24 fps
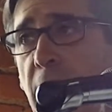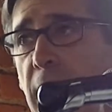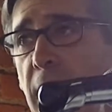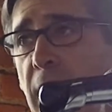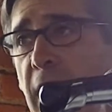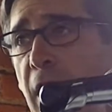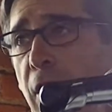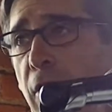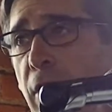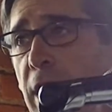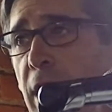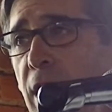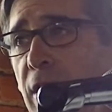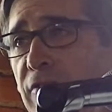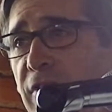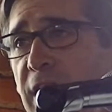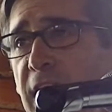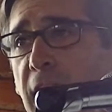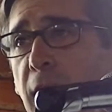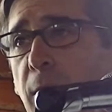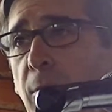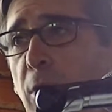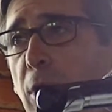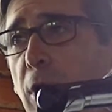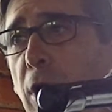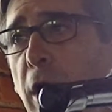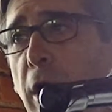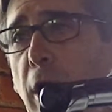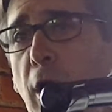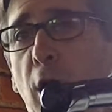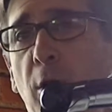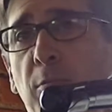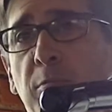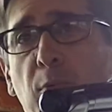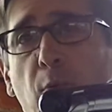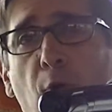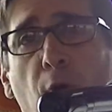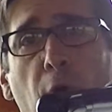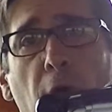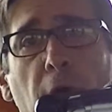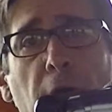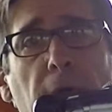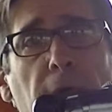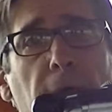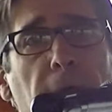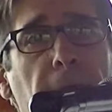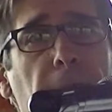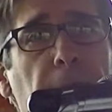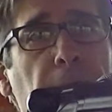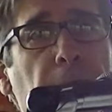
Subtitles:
area available on our port,